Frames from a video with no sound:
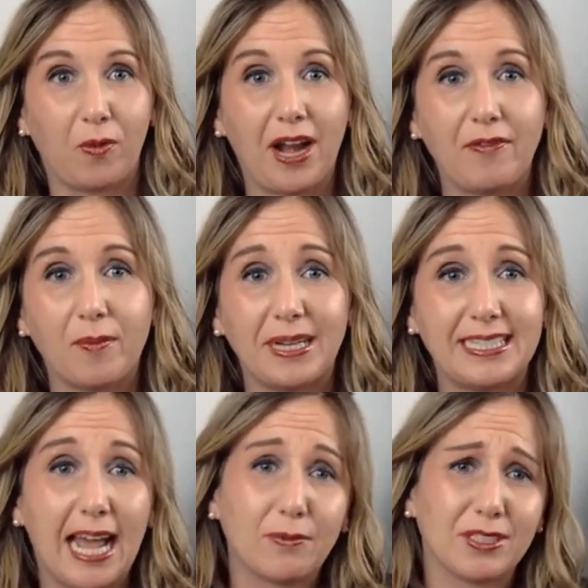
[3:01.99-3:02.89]
Whenever my
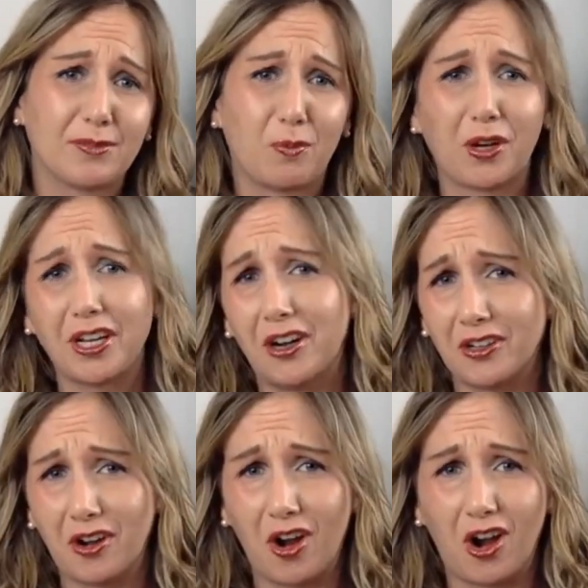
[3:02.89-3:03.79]
dad was working on
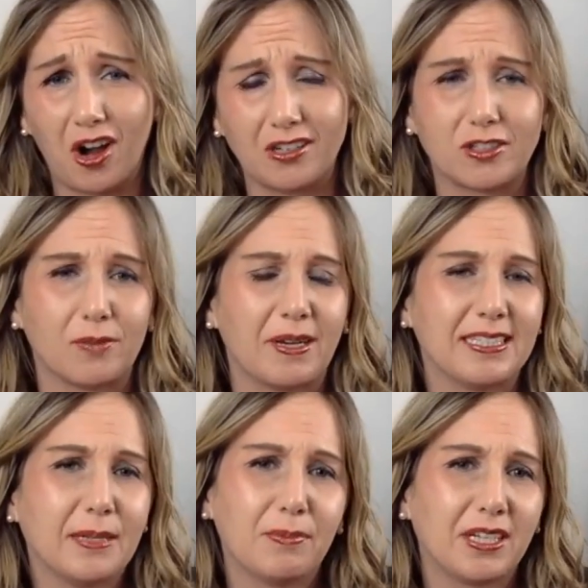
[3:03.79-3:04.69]
cars or my
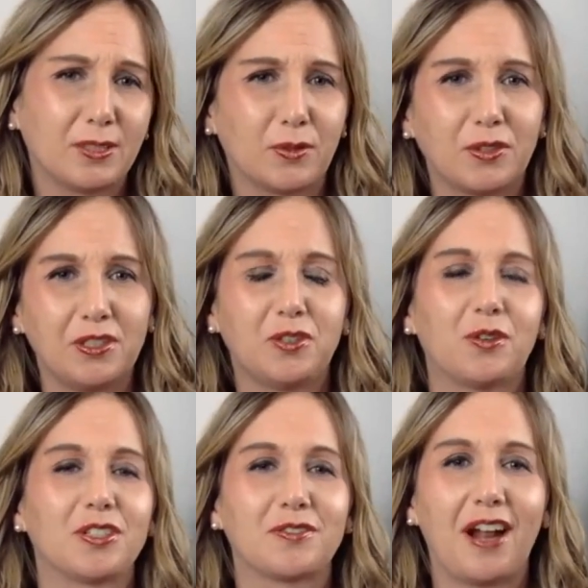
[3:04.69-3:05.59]
siblings were doing
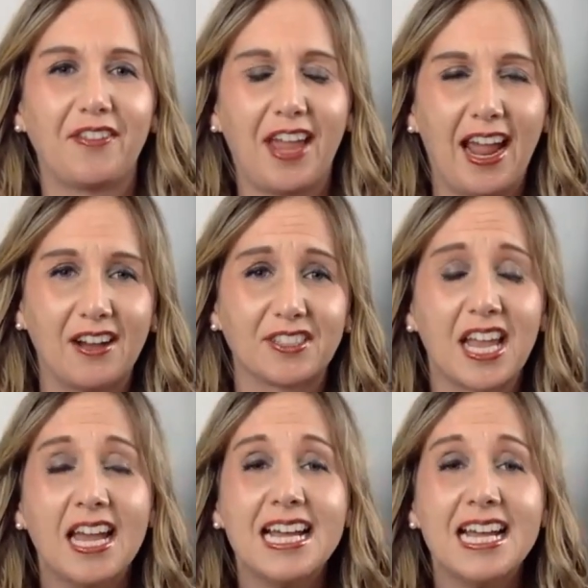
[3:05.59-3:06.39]
chores around the house,